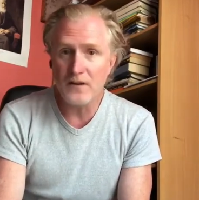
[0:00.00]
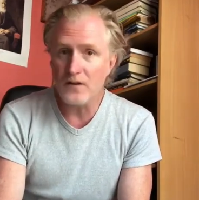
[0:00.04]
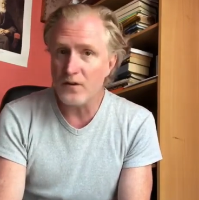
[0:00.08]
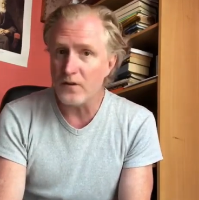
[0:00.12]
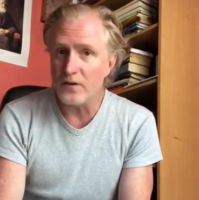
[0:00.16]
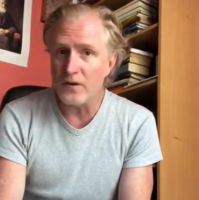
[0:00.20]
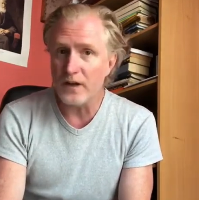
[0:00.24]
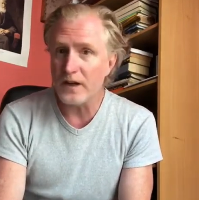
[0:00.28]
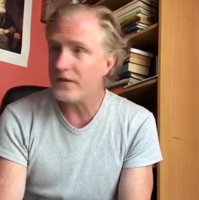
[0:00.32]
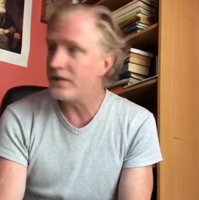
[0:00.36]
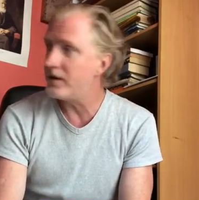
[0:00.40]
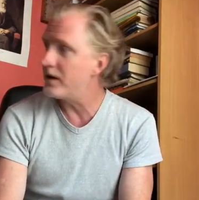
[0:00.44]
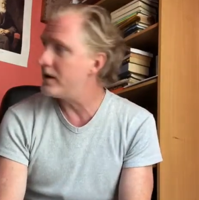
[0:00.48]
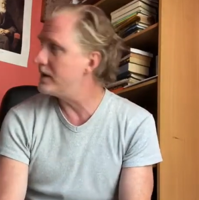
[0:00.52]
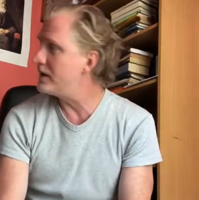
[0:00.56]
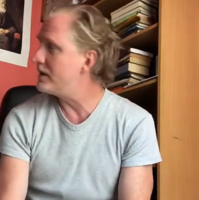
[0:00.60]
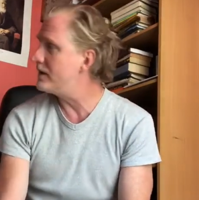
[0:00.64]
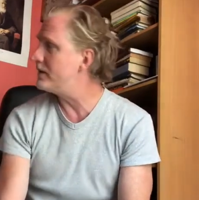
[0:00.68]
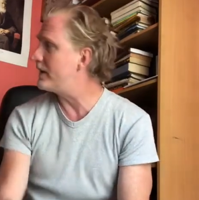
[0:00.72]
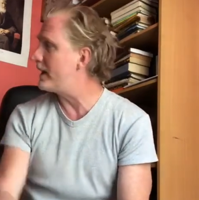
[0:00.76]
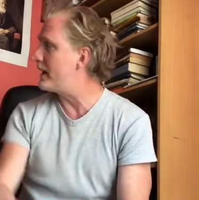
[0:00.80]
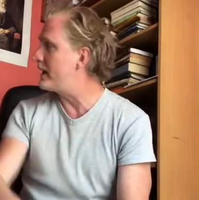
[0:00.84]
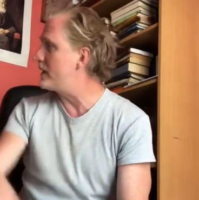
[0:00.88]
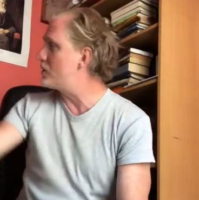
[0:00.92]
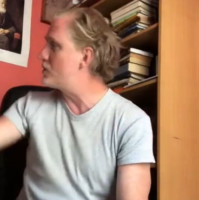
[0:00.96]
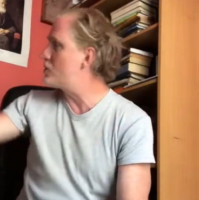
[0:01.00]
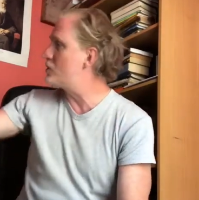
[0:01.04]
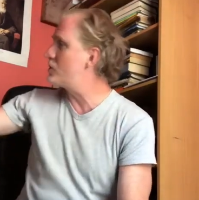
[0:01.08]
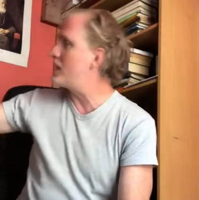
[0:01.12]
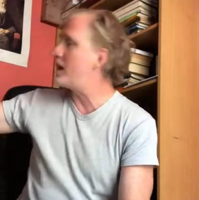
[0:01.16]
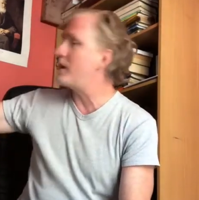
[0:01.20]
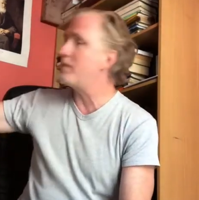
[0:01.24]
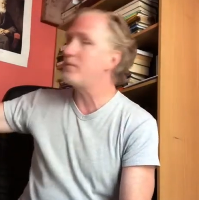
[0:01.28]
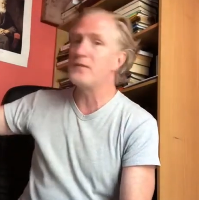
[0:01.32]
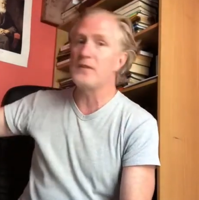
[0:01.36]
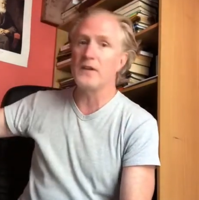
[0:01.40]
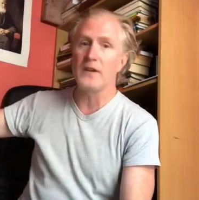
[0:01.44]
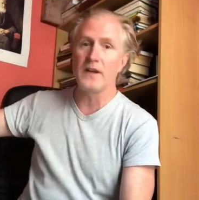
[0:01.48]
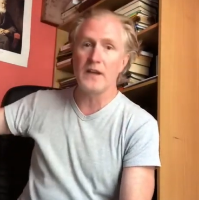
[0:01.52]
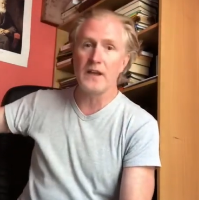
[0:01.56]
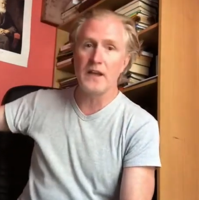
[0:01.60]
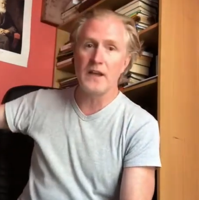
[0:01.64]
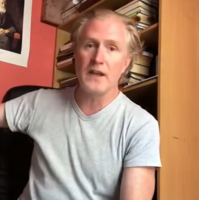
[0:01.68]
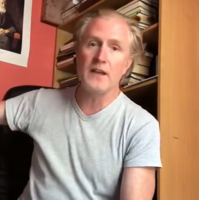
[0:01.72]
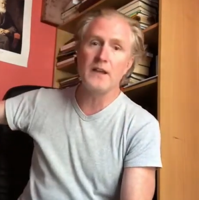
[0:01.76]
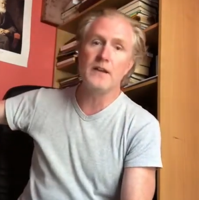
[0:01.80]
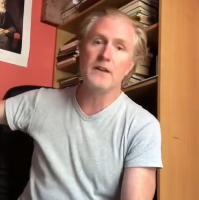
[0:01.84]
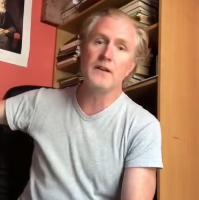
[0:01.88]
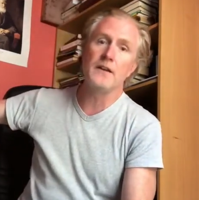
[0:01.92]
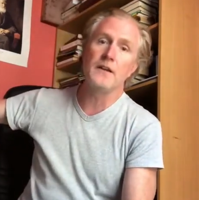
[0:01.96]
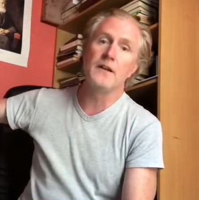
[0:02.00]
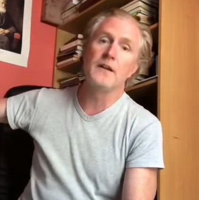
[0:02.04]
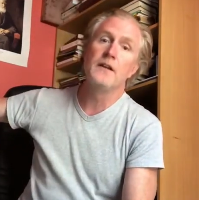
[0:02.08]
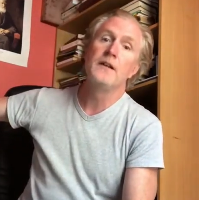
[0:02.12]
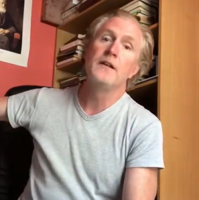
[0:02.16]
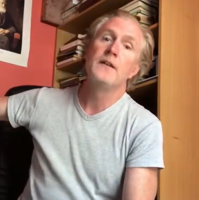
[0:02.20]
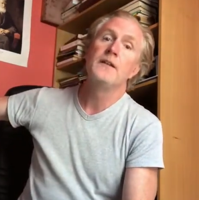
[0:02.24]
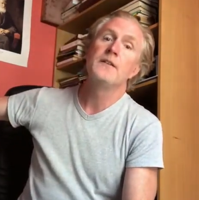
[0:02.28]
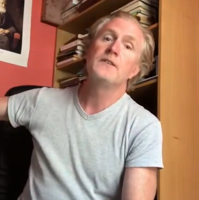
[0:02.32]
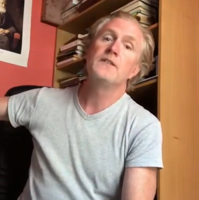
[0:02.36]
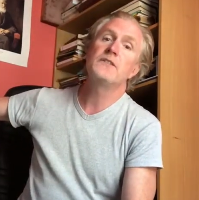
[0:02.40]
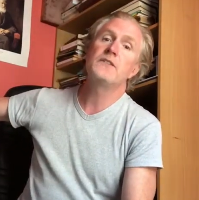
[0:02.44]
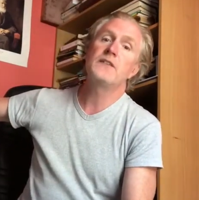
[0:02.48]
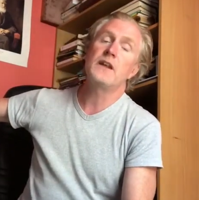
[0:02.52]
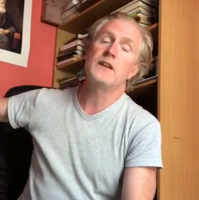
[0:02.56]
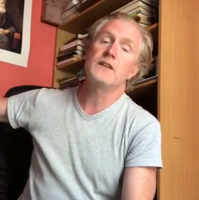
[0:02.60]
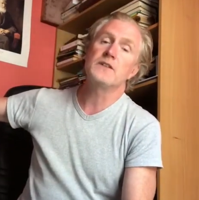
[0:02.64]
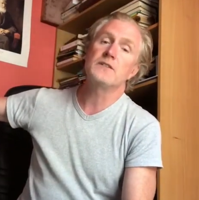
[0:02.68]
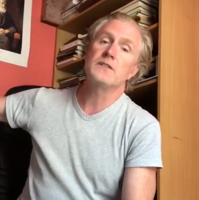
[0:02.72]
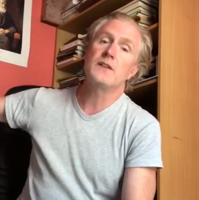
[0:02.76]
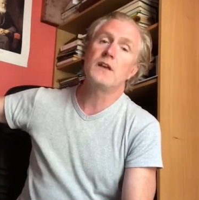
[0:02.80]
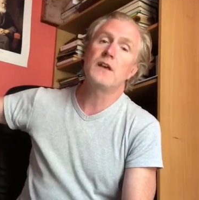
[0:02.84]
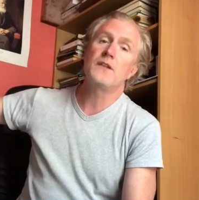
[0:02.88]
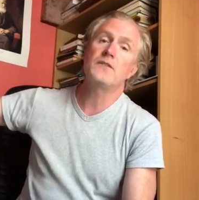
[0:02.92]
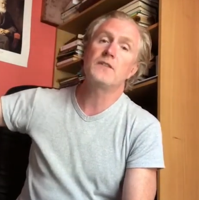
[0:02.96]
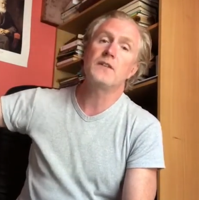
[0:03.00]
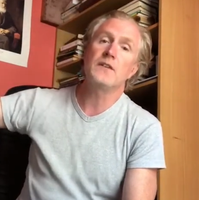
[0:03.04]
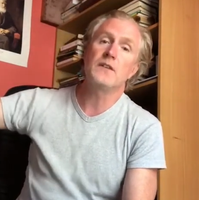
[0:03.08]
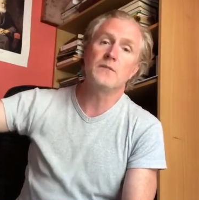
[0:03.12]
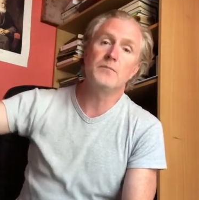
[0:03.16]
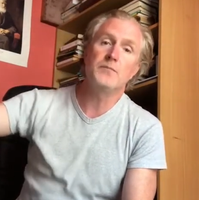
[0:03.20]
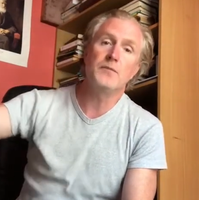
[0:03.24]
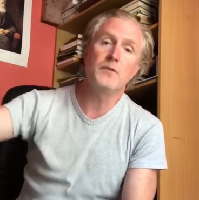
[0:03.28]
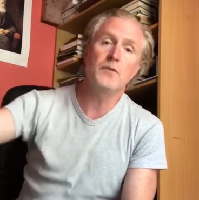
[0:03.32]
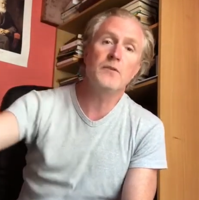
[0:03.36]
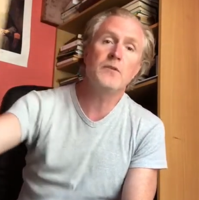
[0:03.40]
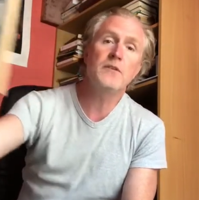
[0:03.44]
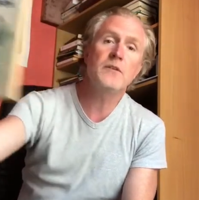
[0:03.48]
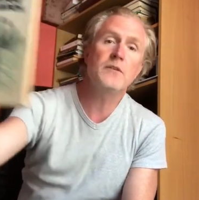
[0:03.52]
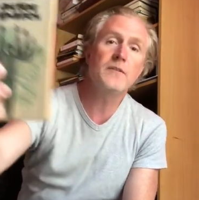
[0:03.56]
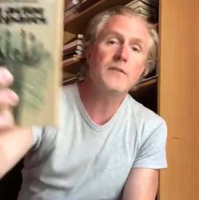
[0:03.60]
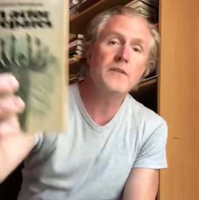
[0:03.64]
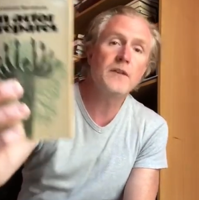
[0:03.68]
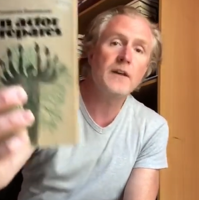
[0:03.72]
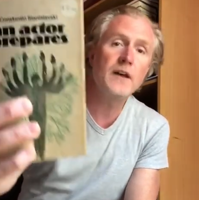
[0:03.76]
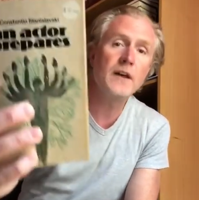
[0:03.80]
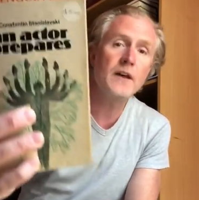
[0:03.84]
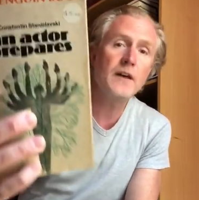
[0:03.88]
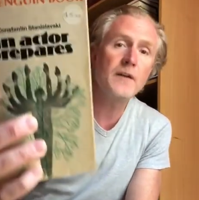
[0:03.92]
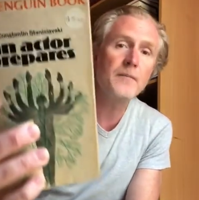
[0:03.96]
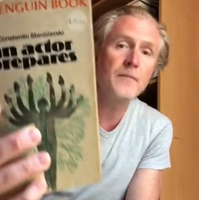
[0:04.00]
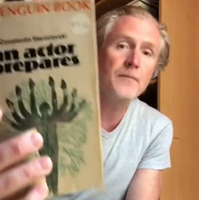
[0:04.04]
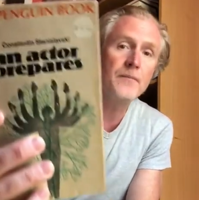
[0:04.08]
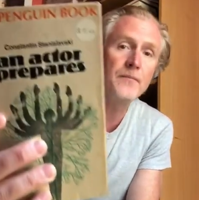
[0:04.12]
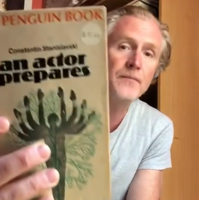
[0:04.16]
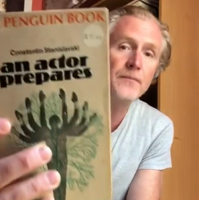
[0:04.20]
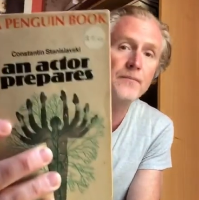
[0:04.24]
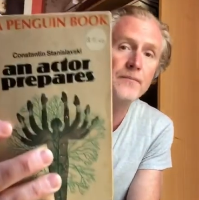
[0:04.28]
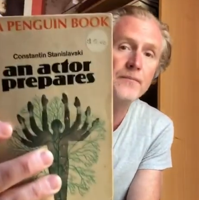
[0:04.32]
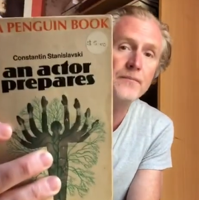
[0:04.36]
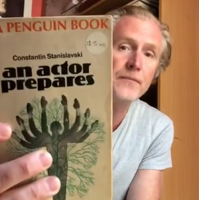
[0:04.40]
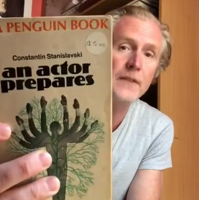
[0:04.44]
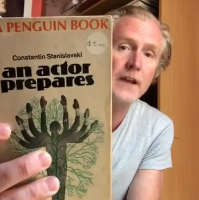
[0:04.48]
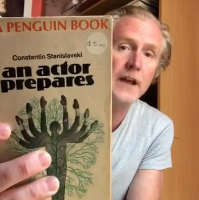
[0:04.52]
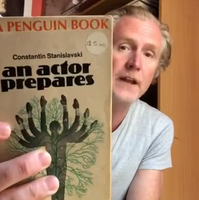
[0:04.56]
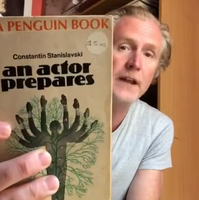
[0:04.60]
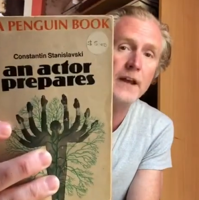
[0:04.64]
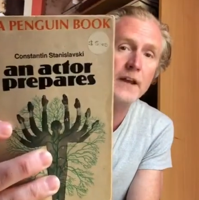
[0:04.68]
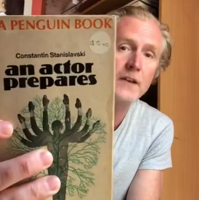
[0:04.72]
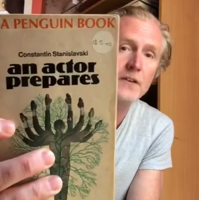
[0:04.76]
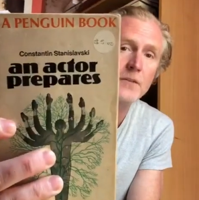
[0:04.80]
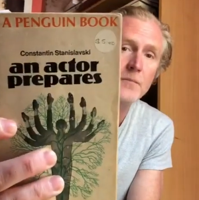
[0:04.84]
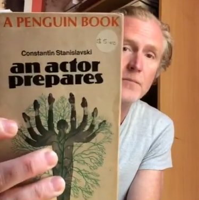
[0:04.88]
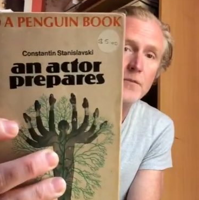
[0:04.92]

All right, there is a chapter in Stanislavski's book, An Actor